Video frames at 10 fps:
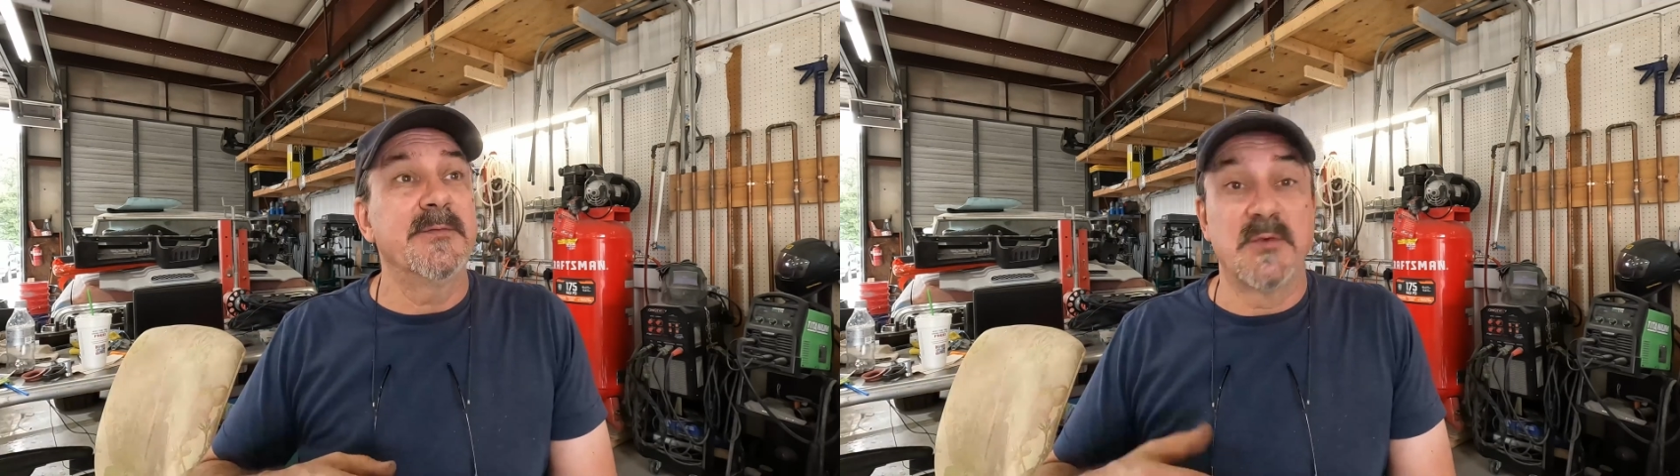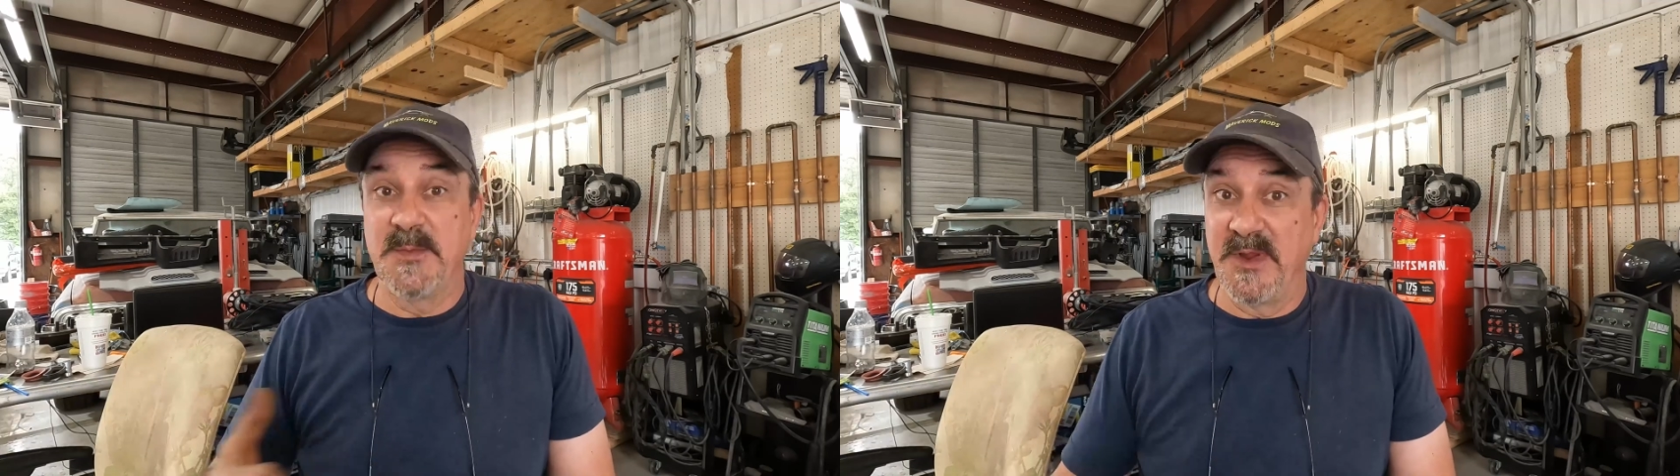
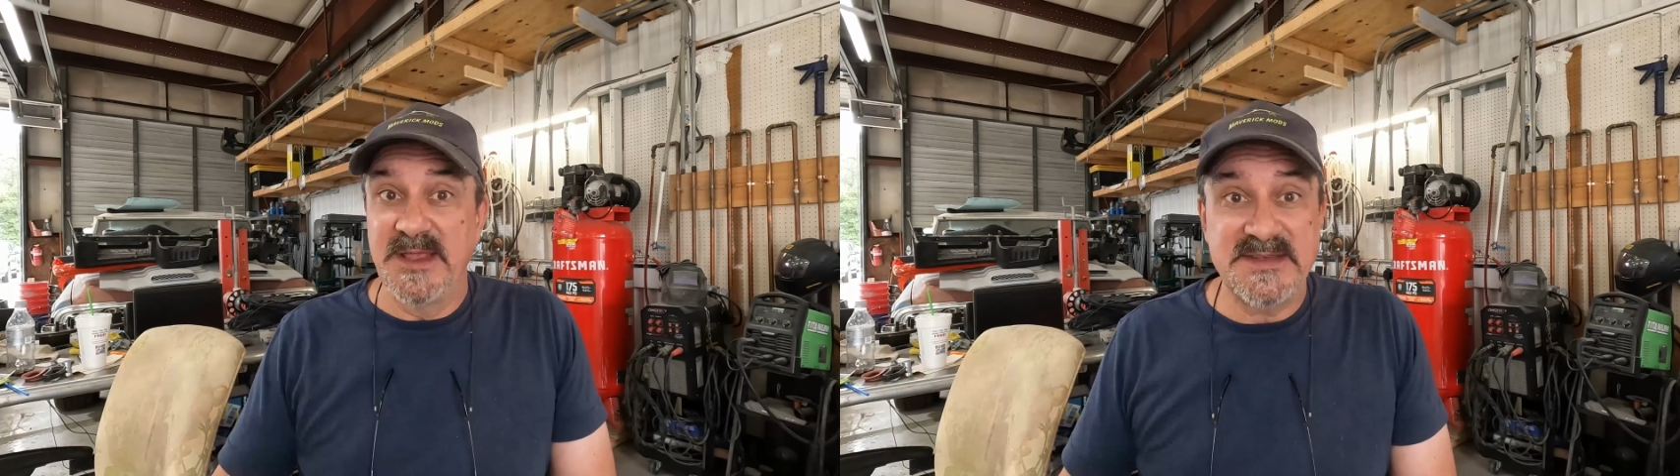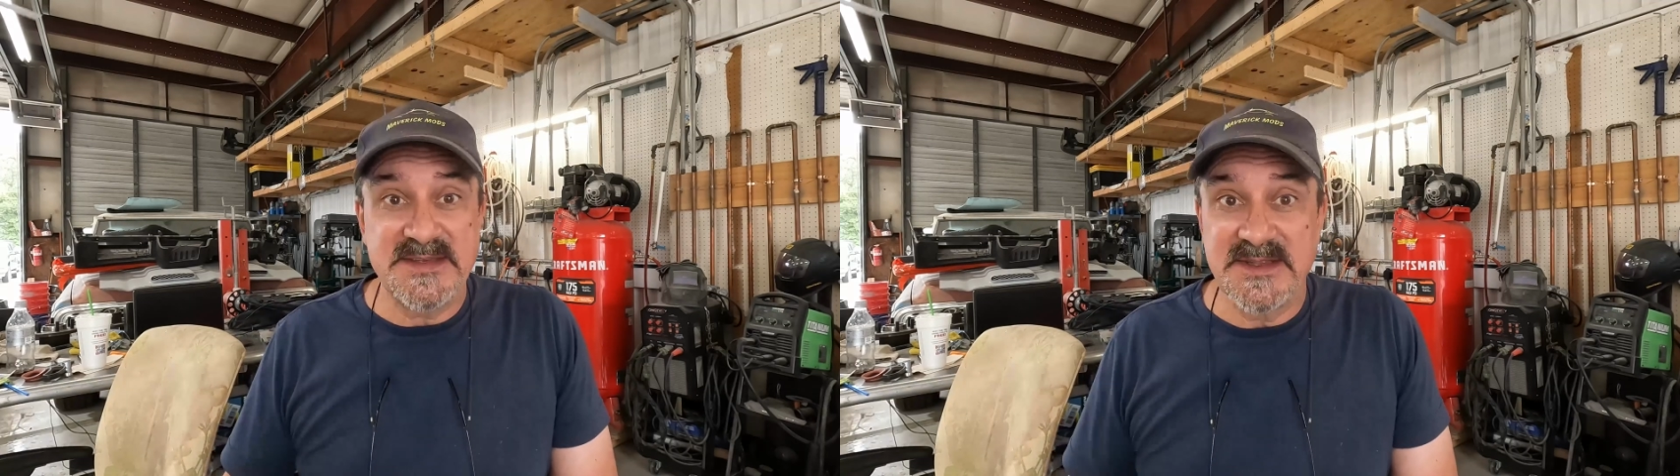
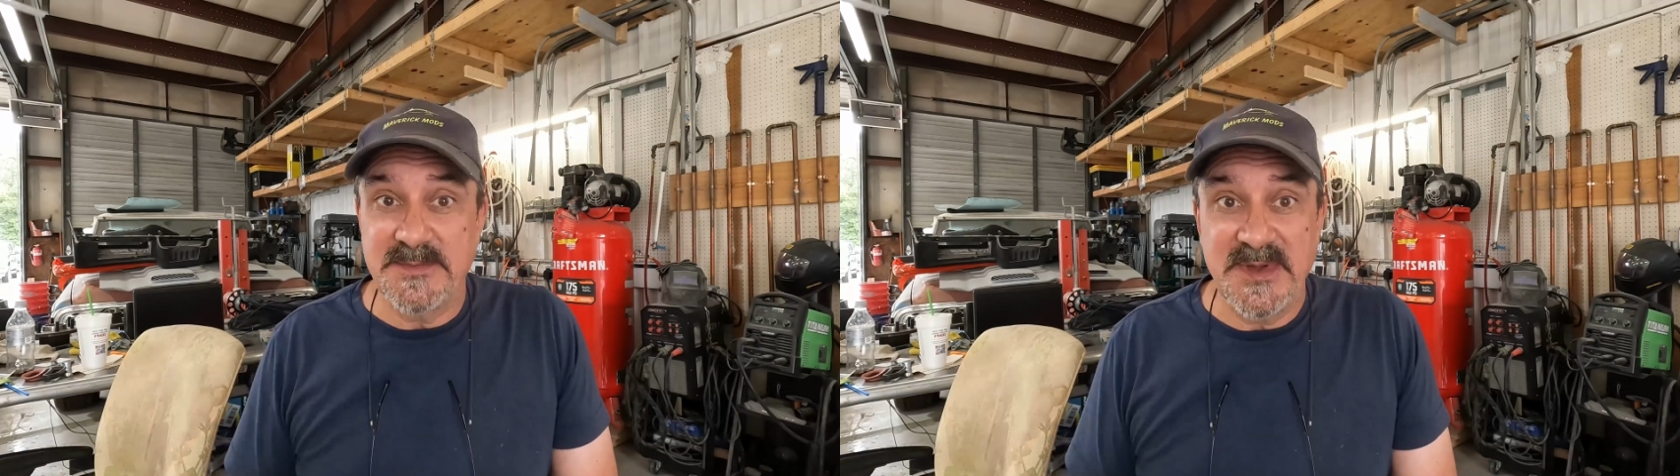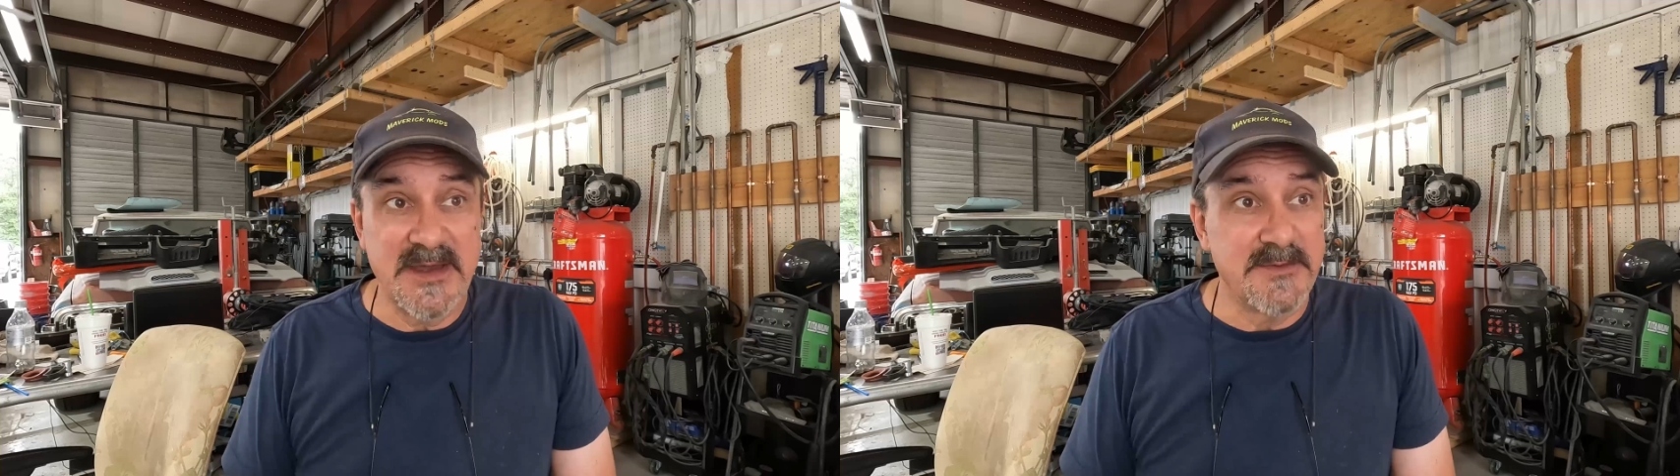Replaced it
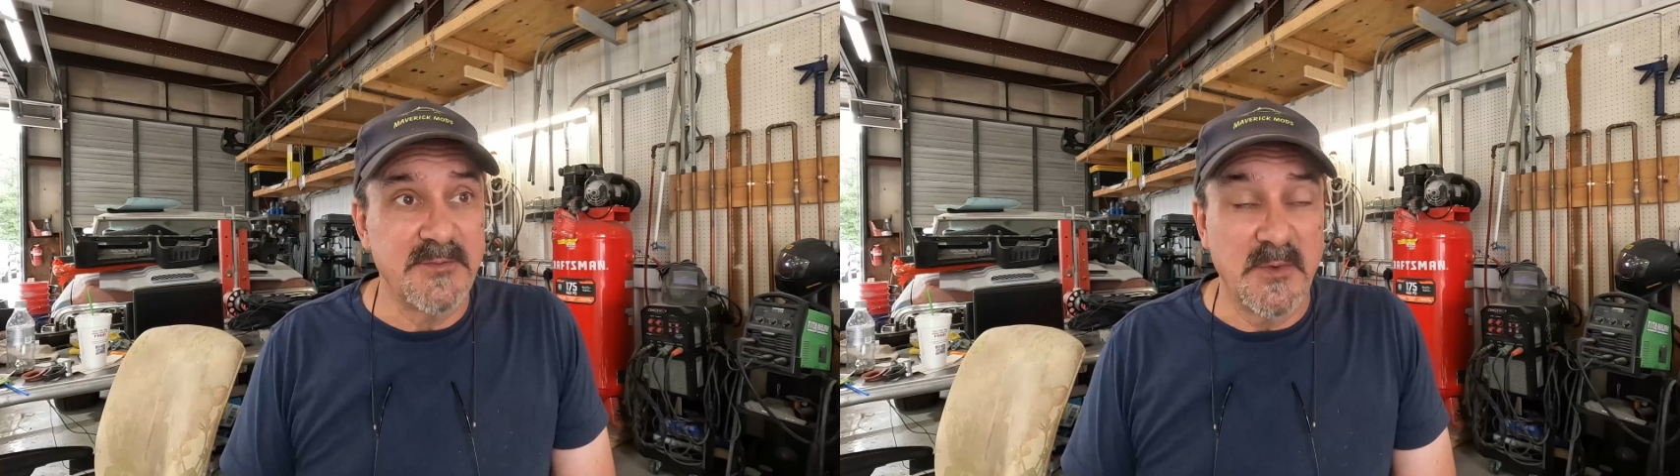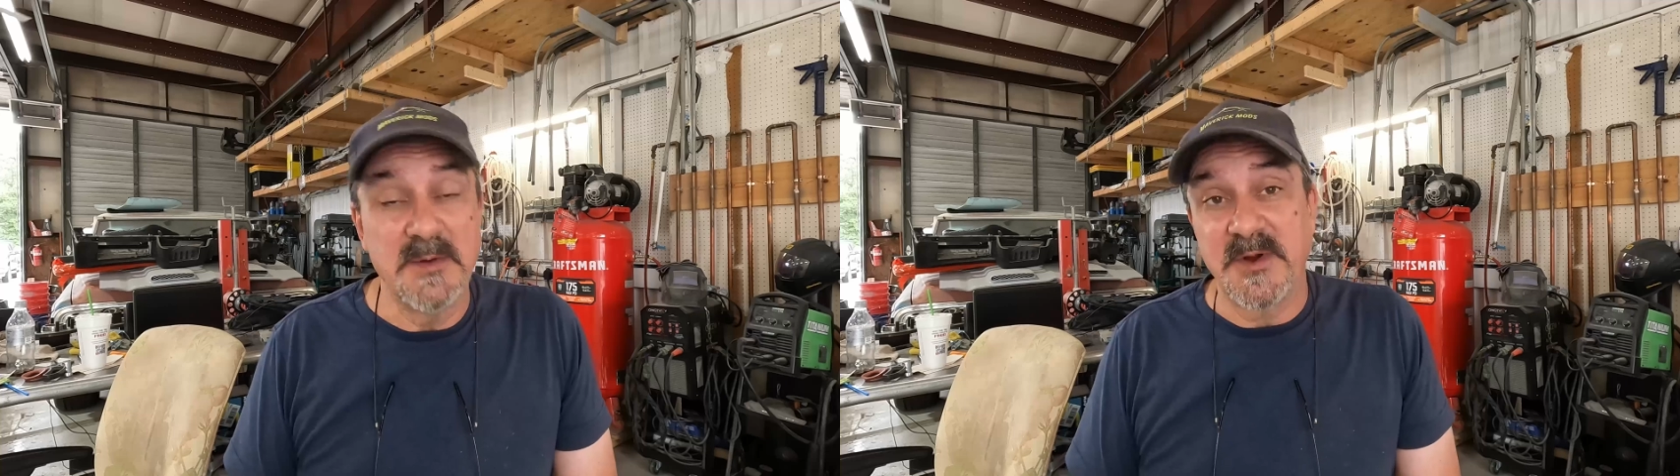about,
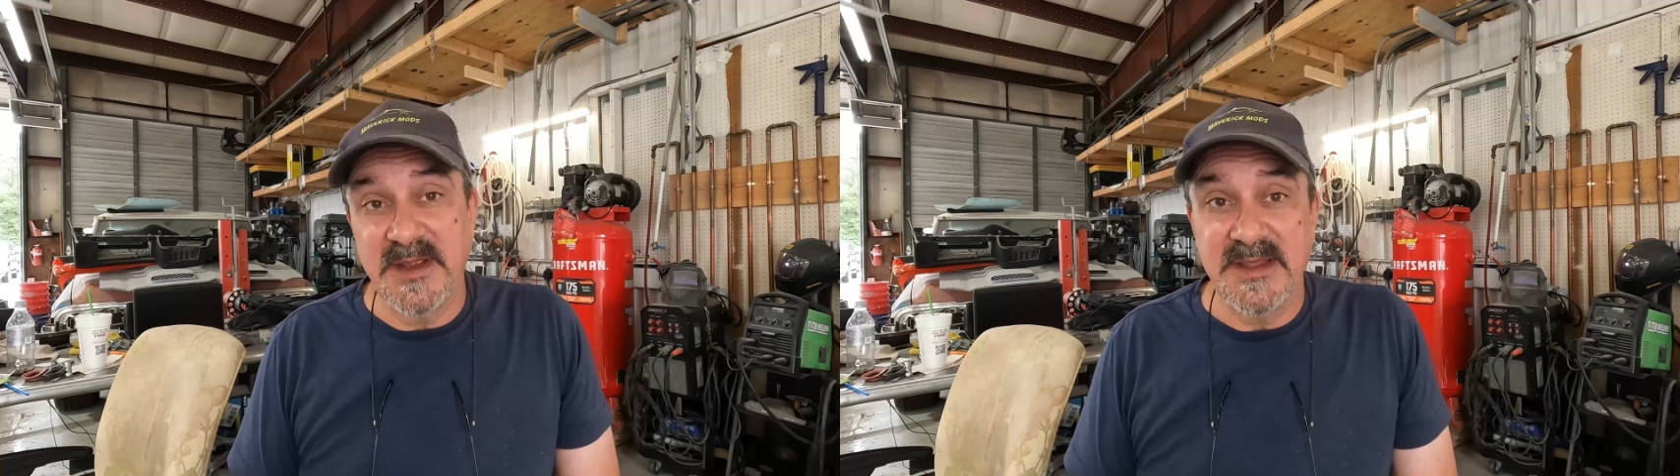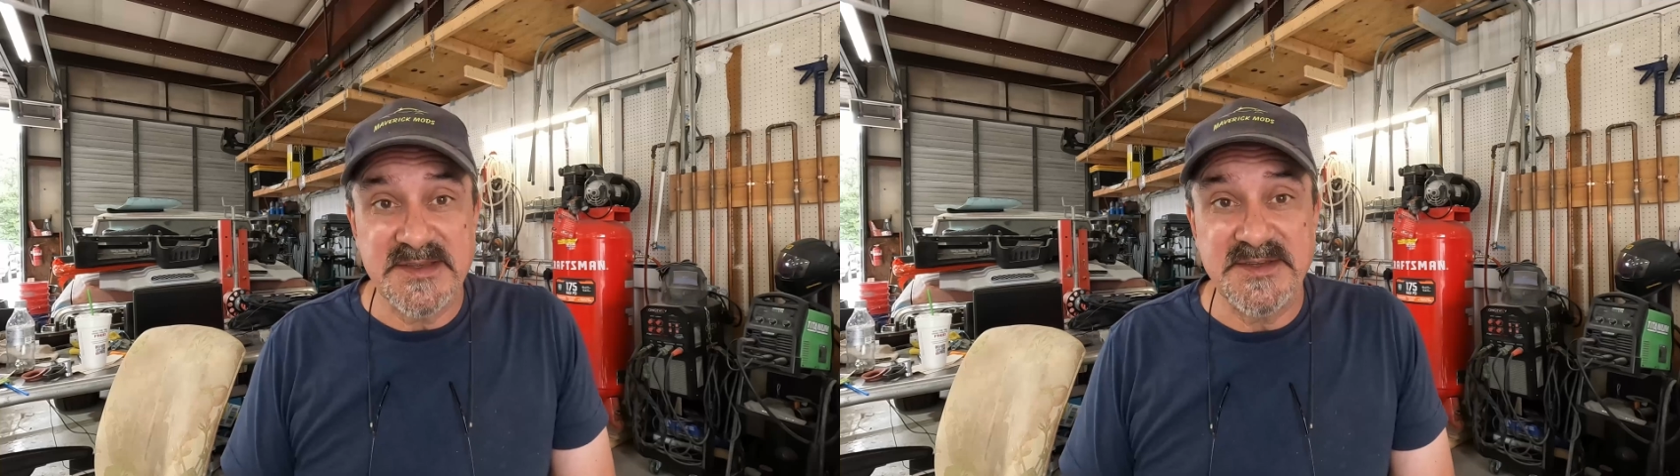well,
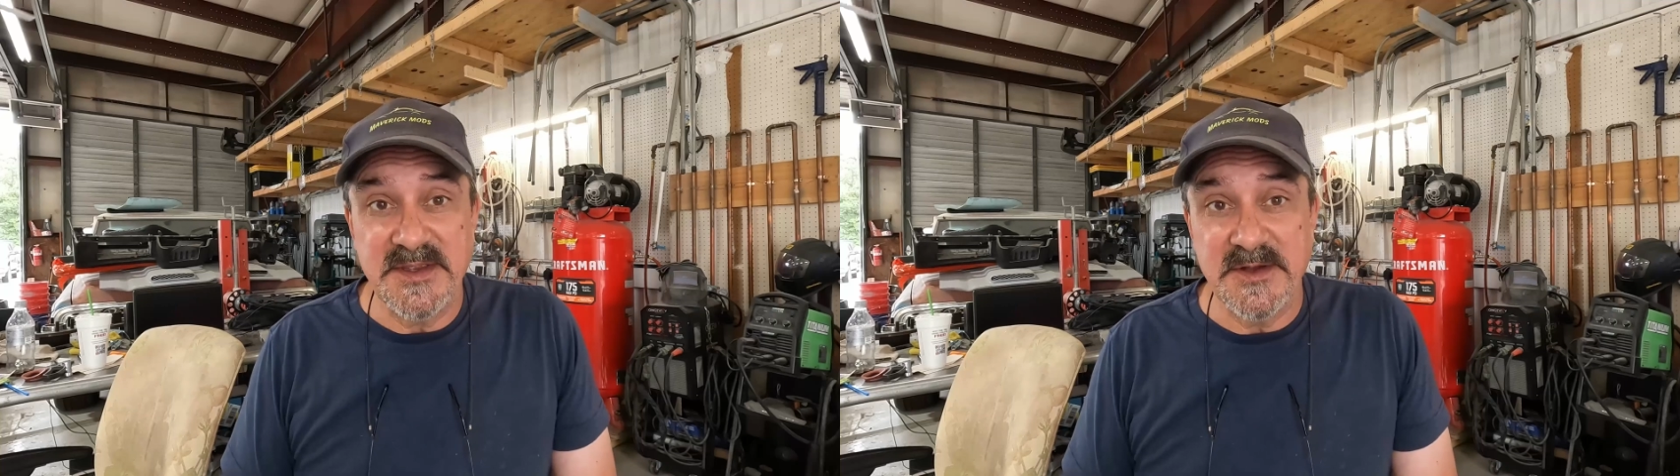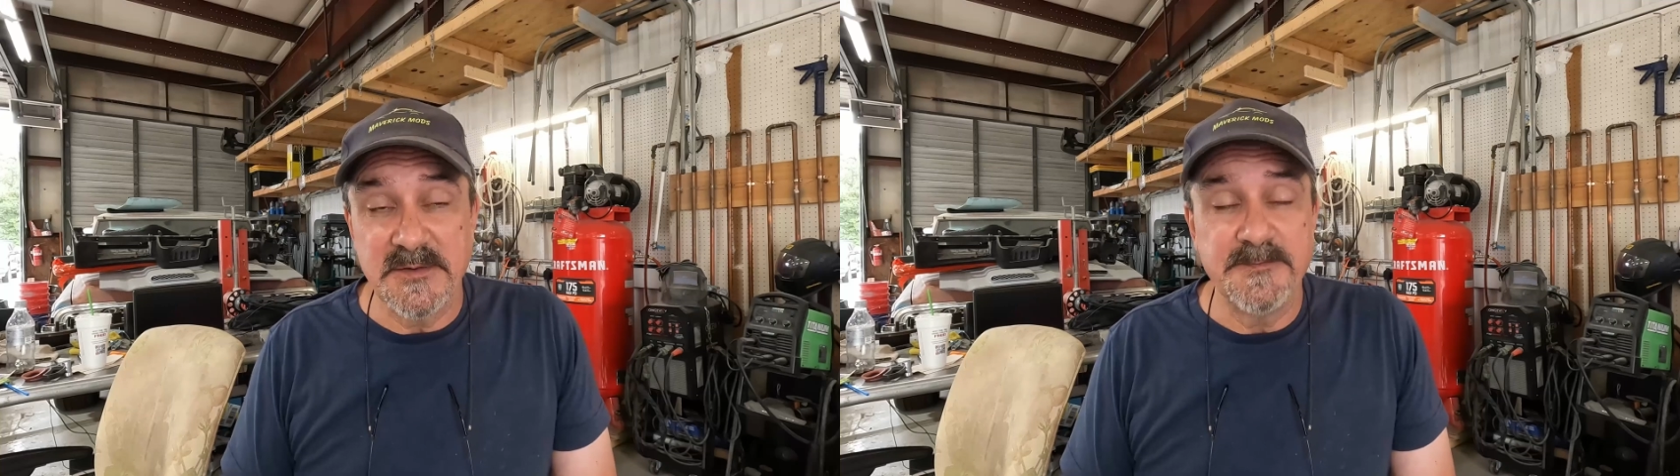probably less than a
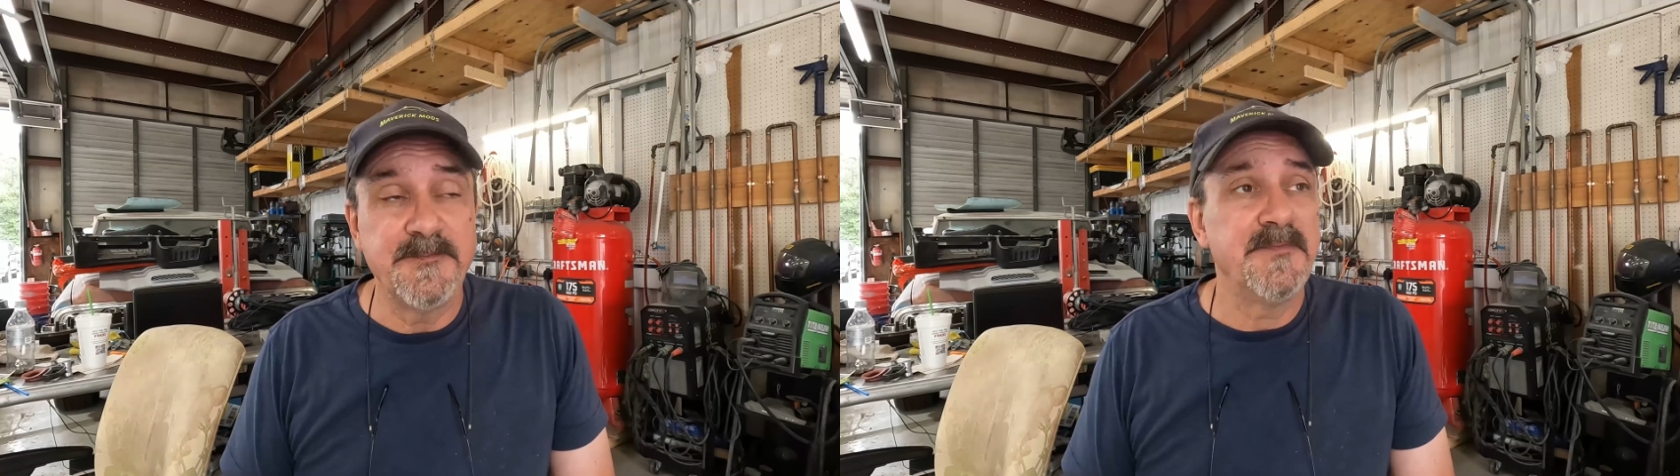year.